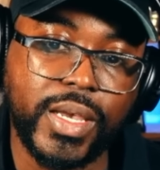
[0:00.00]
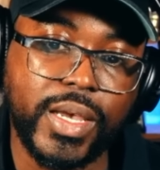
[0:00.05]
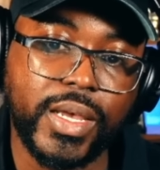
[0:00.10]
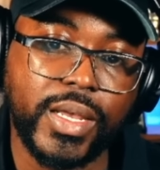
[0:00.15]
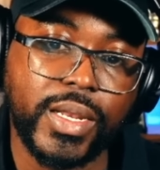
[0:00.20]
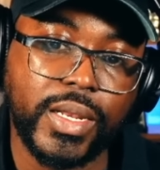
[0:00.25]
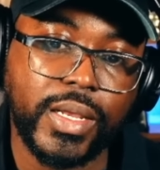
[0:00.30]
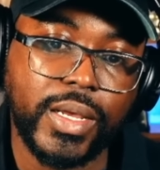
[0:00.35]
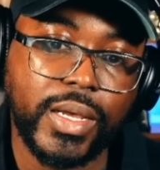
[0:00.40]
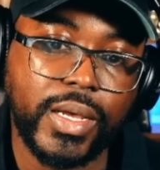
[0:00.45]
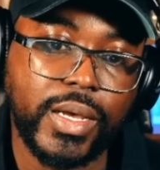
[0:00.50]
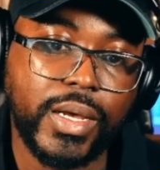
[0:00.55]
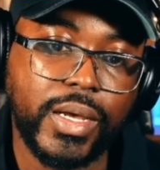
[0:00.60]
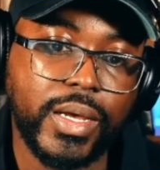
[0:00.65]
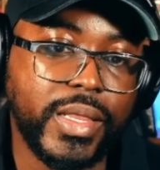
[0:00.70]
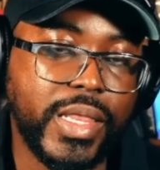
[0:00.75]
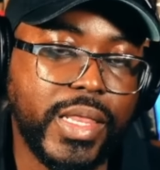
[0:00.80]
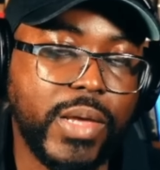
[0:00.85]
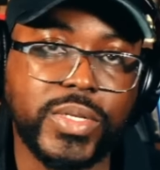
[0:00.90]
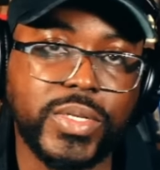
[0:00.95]
And
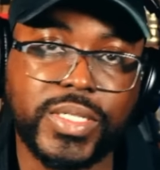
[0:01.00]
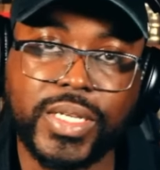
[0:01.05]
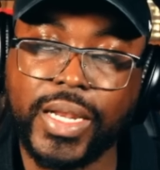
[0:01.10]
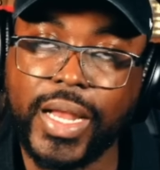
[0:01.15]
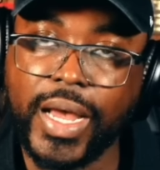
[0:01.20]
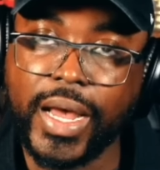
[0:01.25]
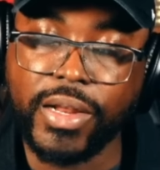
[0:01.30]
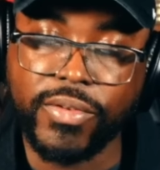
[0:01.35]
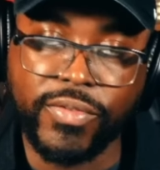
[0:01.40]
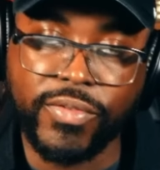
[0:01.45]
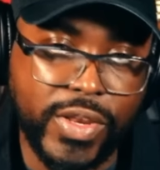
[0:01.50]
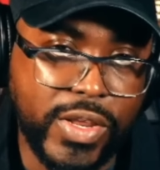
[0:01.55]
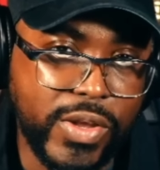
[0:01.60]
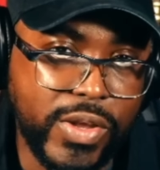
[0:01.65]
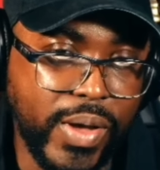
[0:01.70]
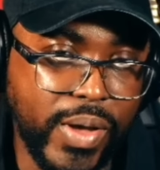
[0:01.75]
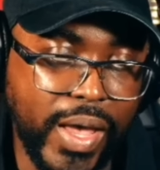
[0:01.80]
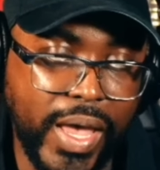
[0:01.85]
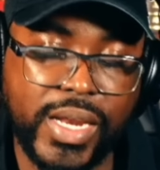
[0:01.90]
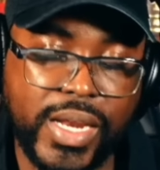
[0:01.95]
there was a lot of
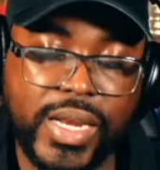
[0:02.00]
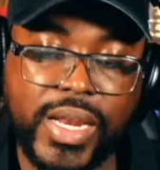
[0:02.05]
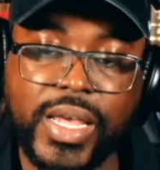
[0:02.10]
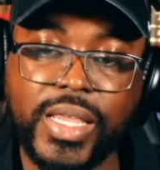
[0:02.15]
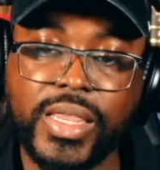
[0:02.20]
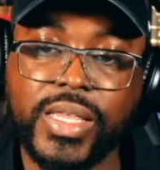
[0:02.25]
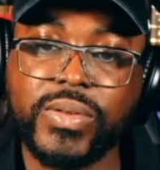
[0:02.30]
video editing,